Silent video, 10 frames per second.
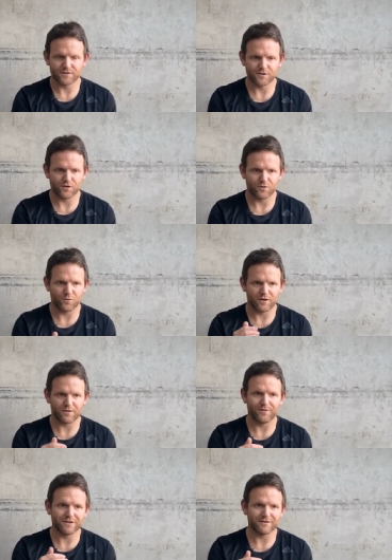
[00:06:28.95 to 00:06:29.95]
So one of the
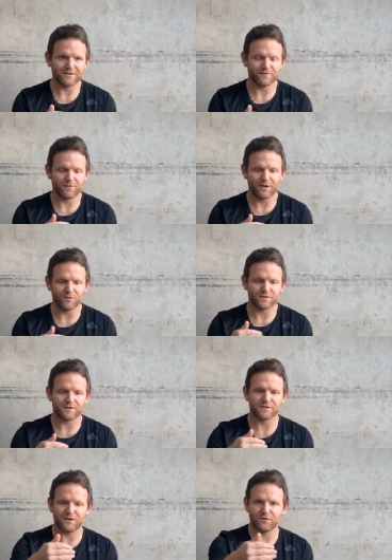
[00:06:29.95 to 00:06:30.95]
big things for me was a
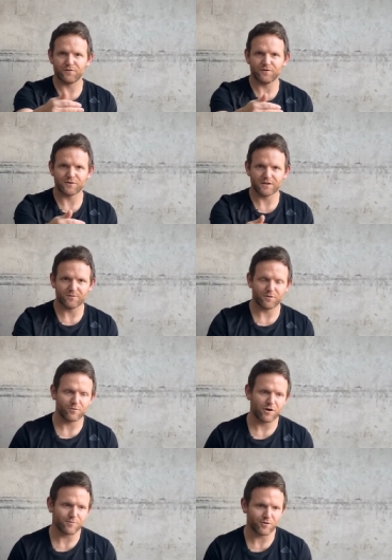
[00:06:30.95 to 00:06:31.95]
slow first step on
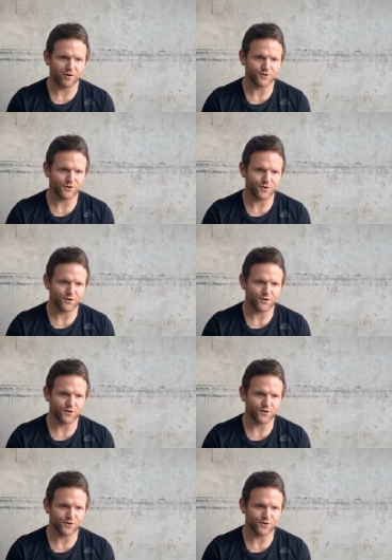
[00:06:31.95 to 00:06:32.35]
my approach.